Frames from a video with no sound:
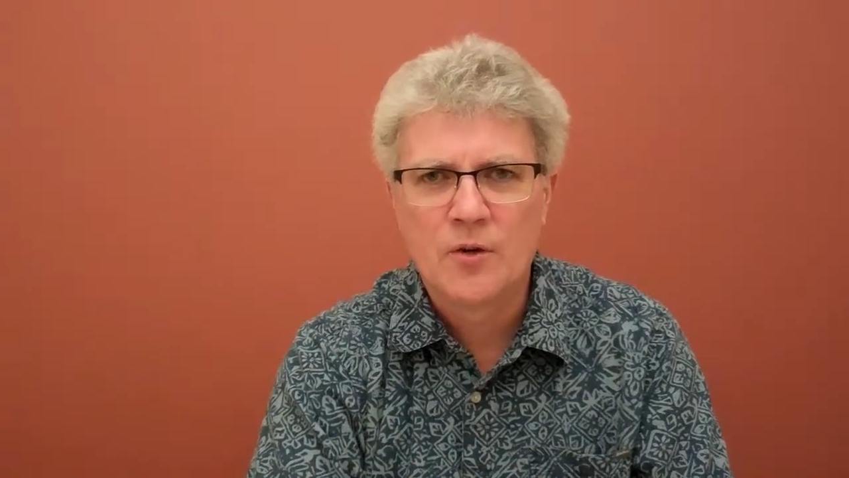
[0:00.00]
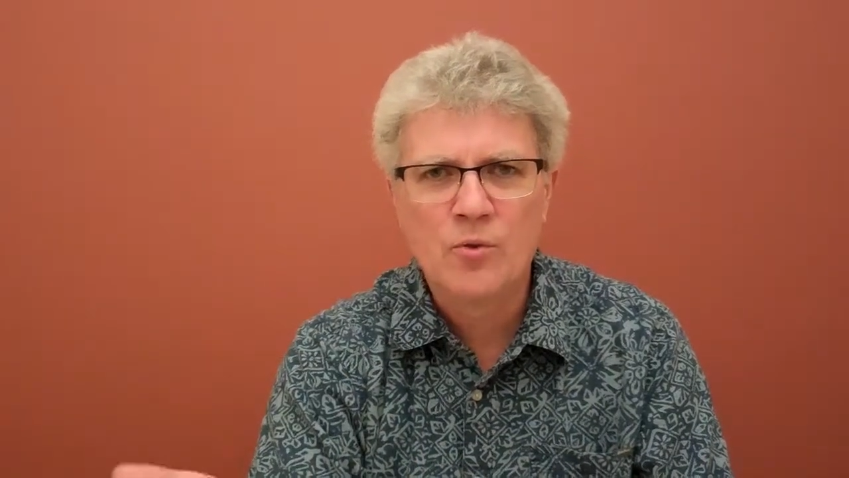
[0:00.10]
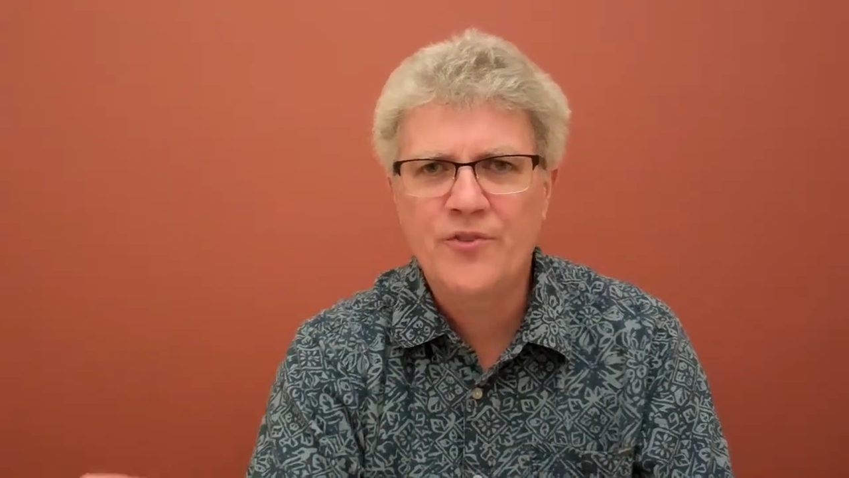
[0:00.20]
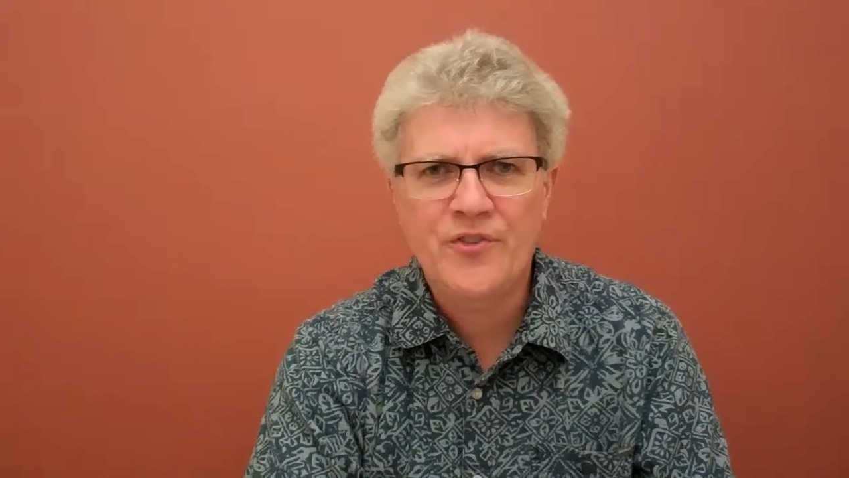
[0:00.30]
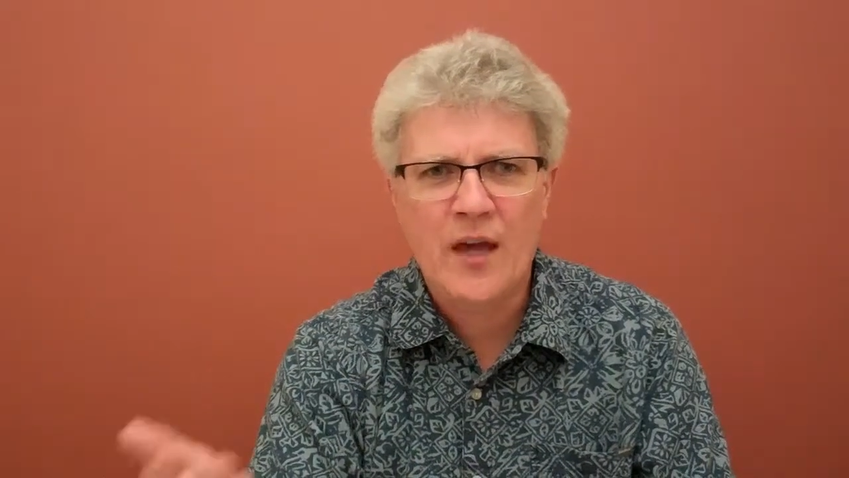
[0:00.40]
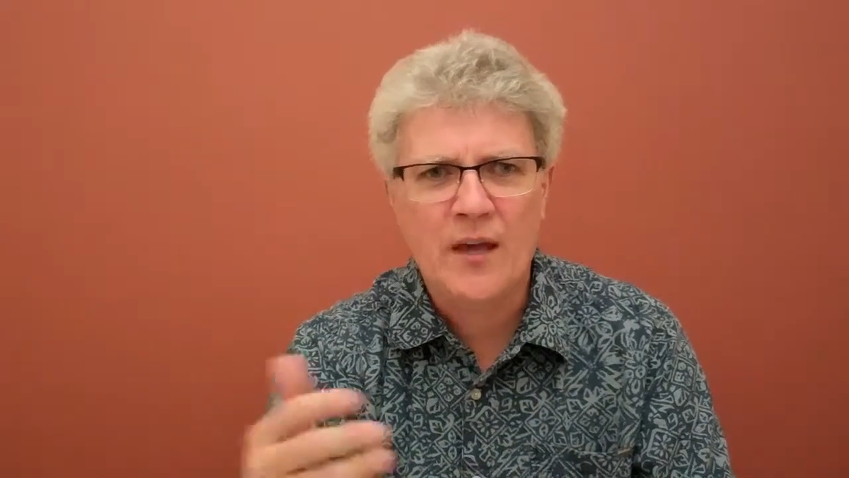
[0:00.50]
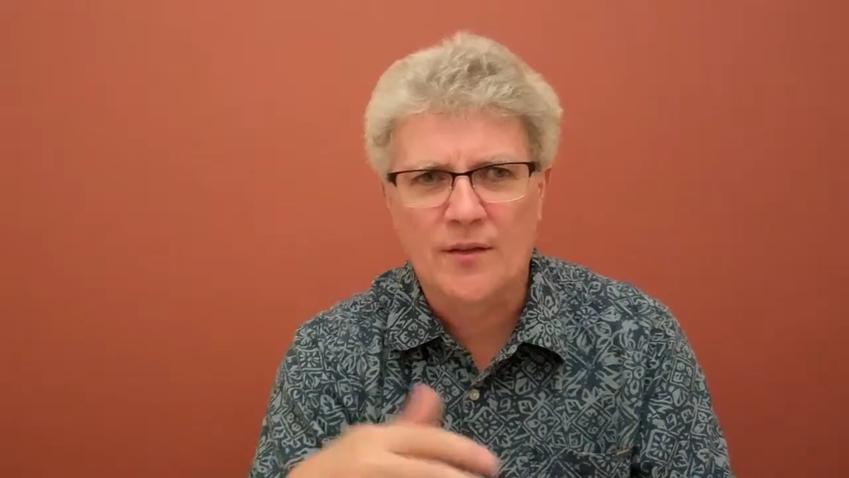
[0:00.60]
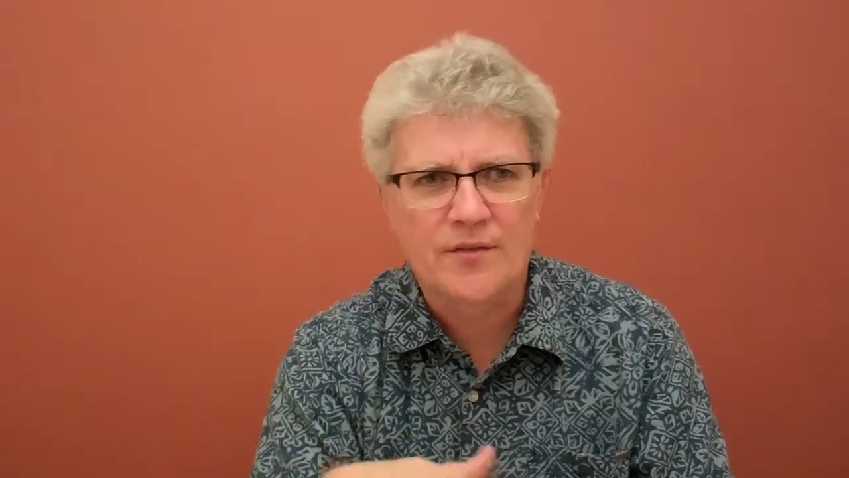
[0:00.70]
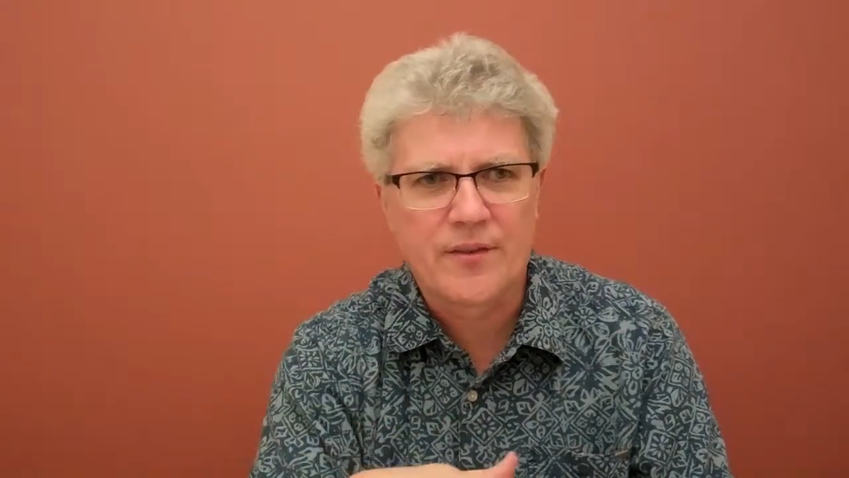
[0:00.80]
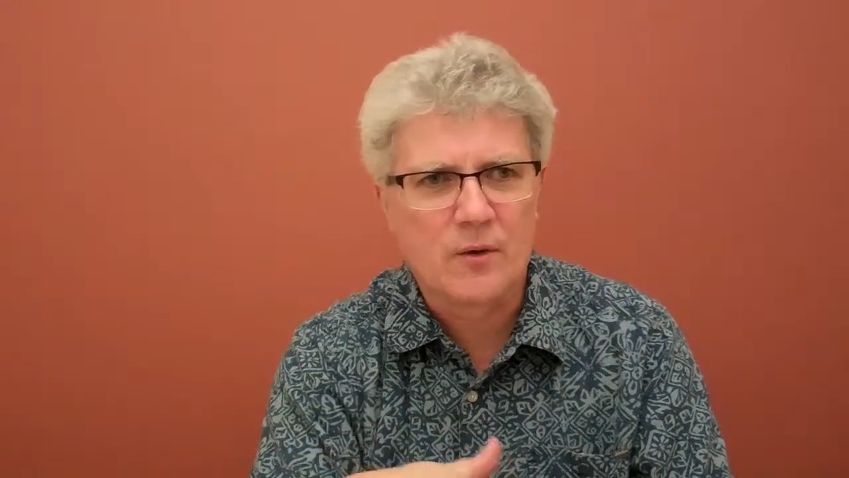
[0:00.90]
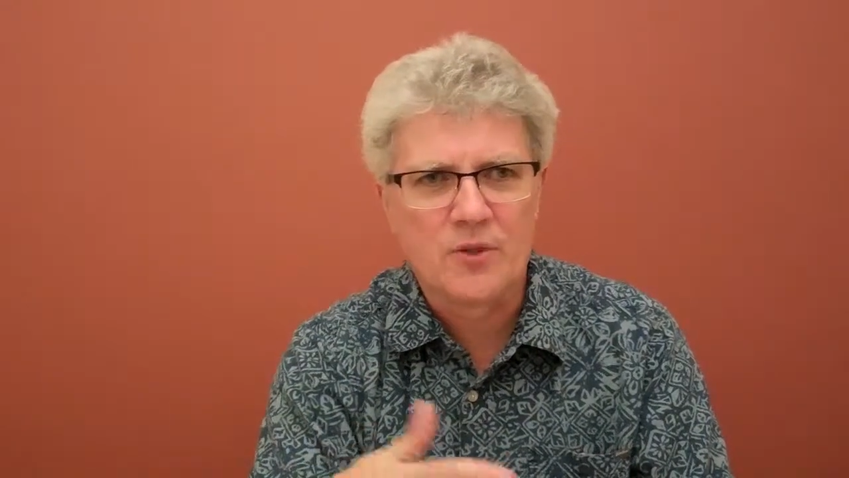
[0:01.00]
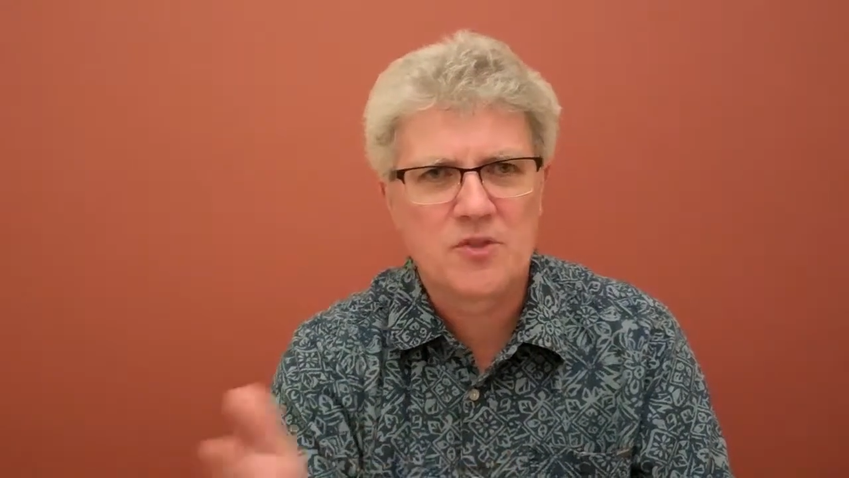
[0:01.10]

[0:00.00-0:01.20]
Who says that we